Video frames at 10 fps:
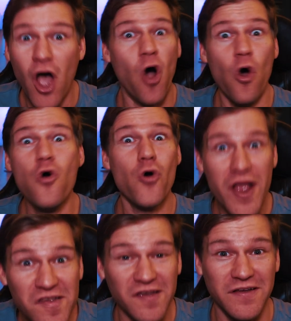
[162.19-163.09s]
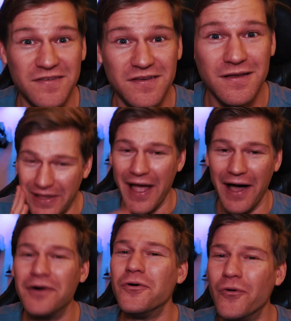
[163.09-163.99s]
who is it? Yeah,
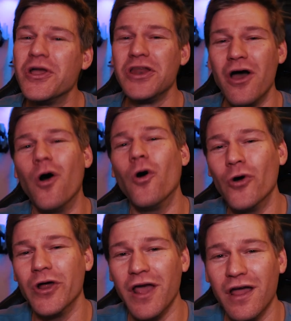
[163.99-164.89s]
we know who it